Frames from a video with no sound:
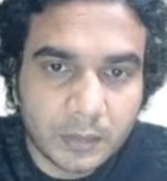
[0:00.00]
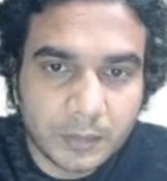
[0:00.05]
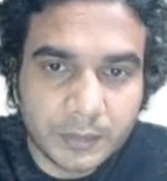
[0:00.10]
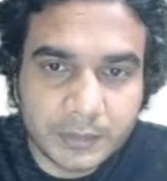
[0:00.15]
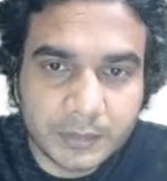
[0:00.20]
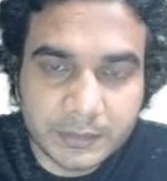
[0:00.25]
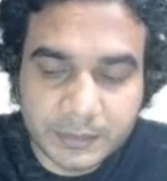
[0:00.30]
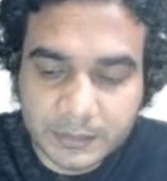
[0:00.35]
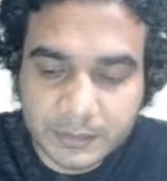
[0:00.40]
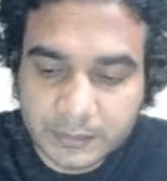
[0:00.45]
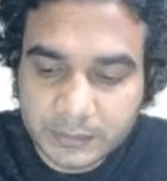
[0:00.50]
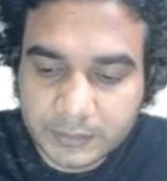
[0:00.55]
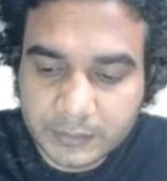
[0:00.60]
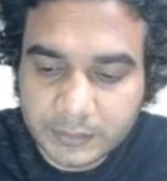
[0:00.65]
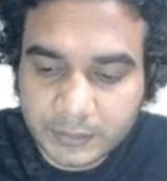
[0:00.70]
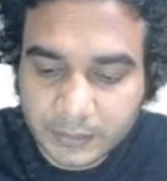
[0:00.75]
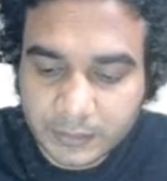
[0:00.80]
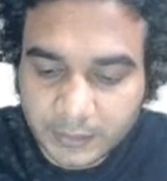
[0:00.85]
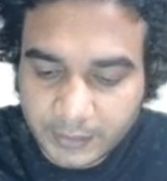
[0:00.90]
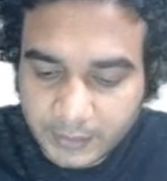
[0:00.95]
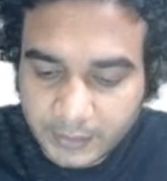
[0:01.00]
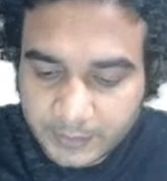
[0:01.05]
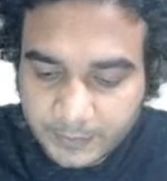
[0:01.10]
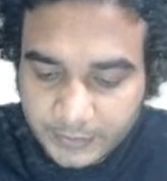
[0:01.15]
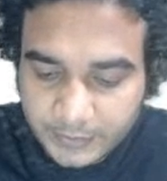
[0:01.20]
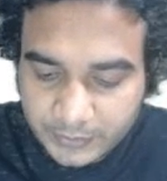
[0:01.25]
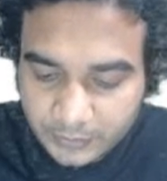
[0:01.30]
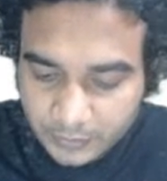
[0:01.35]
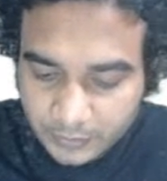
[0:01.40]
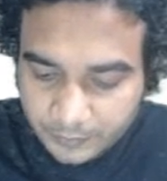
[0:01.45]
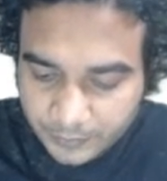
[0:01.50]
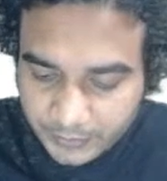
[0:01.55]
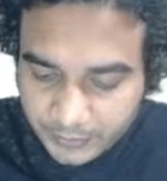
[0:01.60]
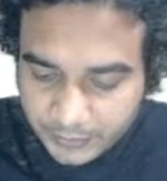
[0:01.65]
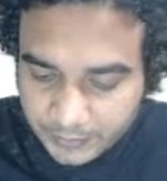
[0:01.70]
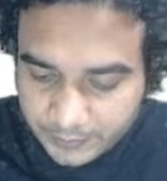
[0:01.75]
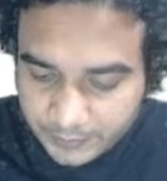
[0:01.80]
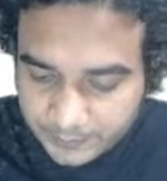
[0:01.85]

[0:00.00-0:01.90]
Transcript: this Unacademy's combat.